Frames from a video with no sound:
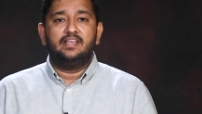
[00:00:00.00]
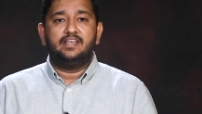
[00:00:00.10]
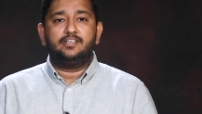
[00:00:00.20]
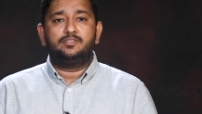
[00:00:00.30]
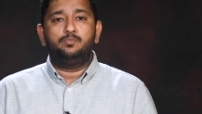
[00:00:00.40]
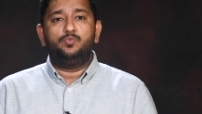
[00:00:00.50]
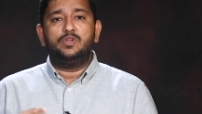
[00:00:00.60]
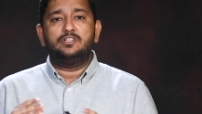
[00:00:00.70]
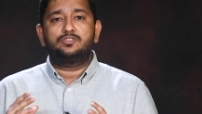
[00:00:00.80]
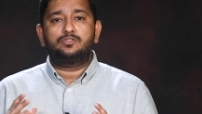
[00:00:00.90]
It
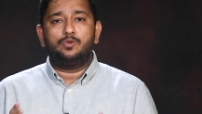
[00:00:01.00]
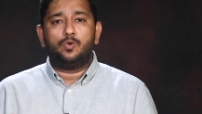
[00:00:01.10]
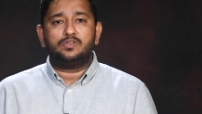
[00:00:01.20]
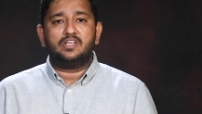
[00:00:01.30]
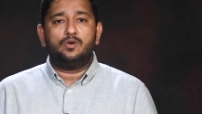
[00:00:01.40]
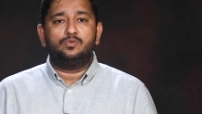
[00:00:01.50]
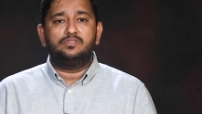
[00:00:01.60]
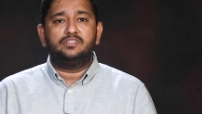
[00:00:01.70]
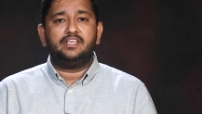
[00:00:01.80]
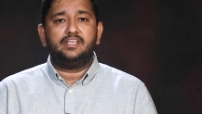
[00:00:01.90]
will slow
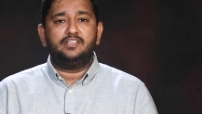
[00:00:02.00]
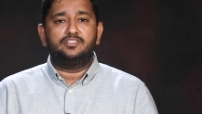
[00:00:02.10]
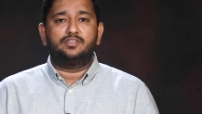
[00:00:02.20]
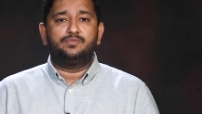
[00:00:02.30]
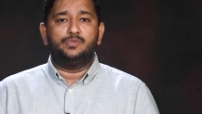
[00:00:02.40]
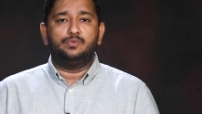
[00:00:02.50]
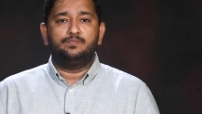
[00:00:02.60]
down the interview.